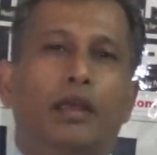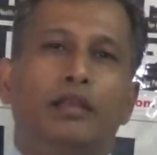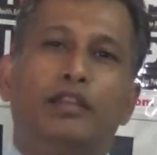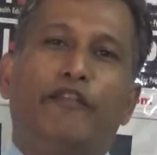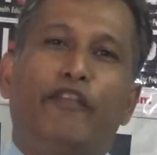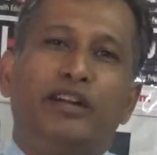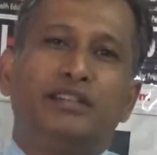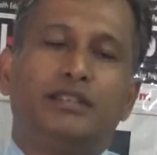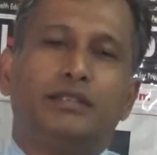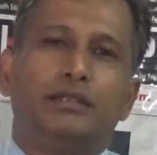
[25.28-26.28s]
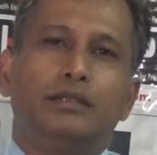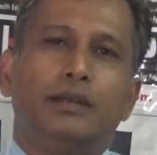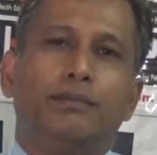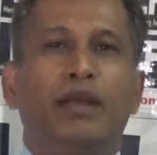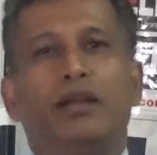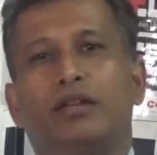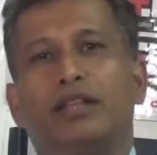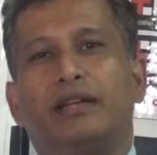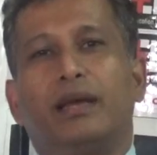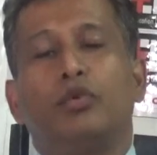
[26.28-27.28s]
The first pillar
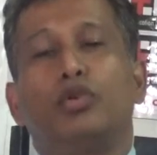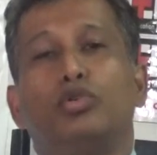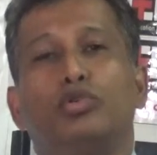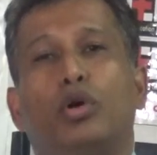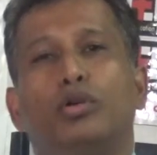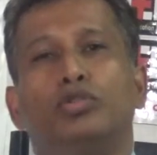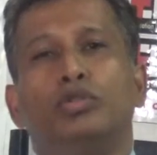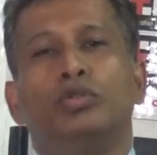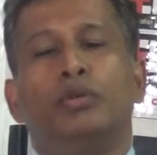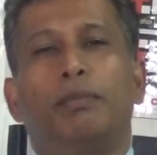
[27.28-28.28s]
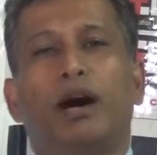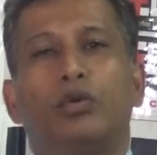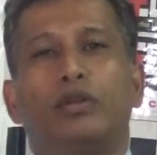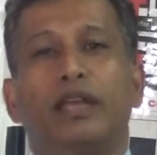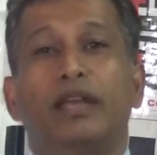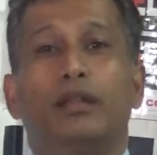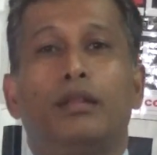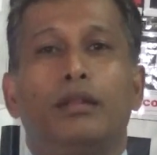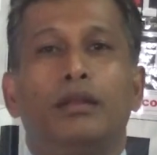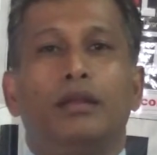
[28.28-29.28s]
that I'm going to talk to you about
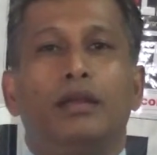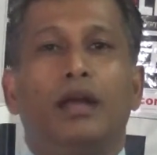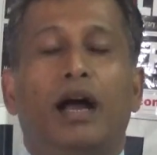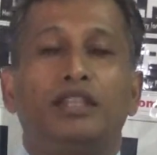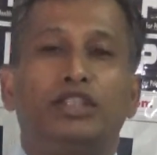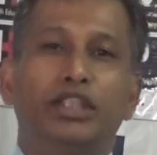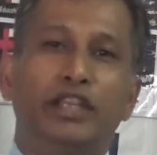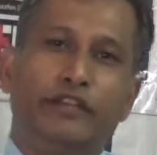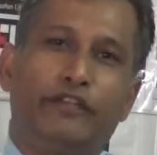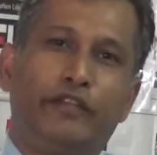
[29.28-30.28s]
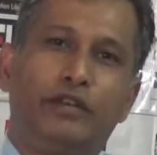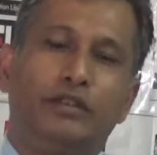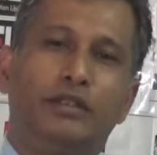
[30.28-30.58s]
is achieve.